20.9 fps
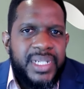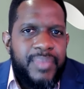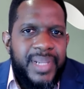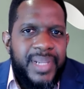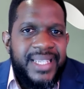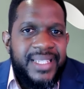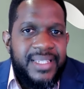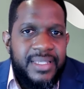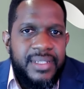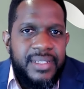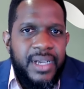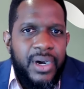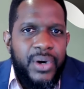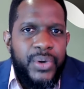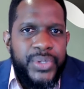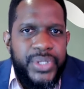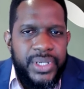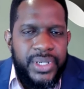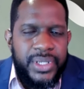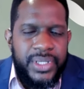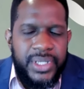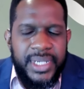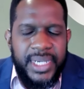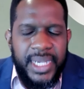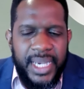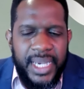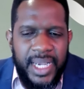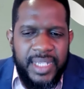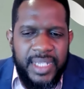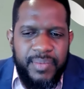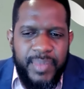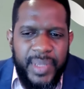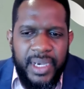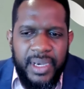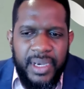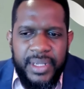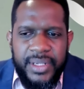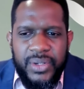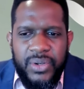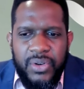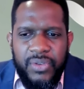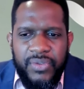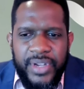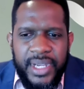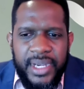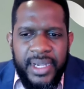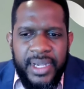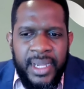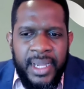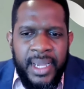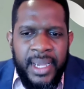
in place now to, to take us beyond COVID.